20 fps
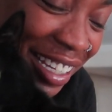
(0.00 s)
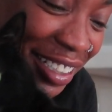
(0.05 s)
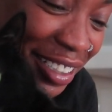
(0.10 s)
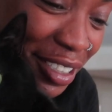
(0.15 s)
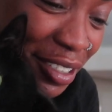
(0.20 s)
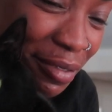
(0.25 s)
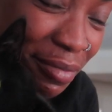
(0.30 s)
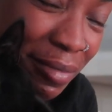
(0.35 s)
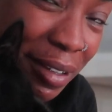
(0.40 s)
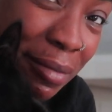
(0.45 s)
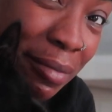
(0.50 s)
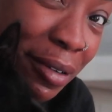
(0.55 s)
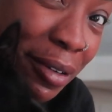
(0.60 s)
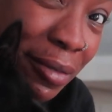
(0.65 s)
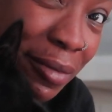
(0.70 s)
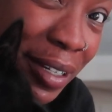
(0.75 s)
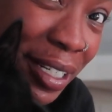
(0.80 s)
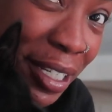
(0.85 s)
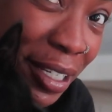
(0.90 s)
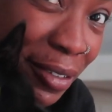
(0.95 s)
Do you remember
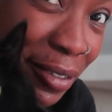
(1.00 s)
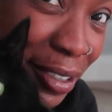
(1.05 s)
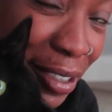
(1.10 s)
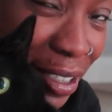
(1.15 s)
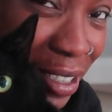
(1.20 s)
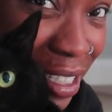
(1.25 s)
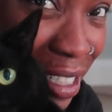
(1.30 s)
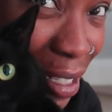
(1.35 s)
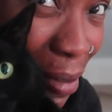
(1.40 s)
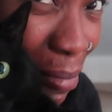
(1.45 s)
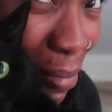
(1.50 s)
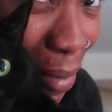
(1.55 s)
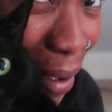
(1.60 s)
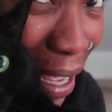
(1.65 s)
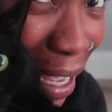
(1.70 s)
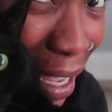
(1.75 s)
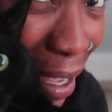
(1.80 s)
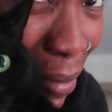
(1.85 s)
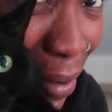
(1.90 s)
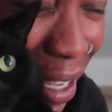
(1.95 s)
when you were just a
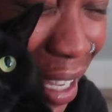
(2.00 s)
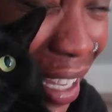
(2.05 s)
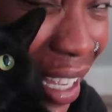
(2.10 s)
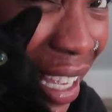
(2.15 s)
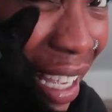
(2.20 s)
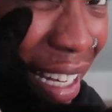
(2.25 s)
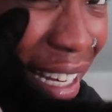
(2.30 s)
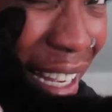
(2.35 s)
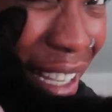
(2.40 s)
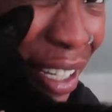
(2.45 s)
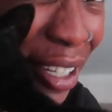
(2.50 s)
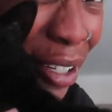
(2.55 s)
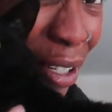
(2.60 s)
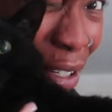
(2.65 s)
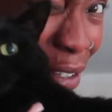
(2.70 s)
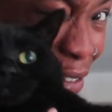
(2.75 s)
baby? Now you're a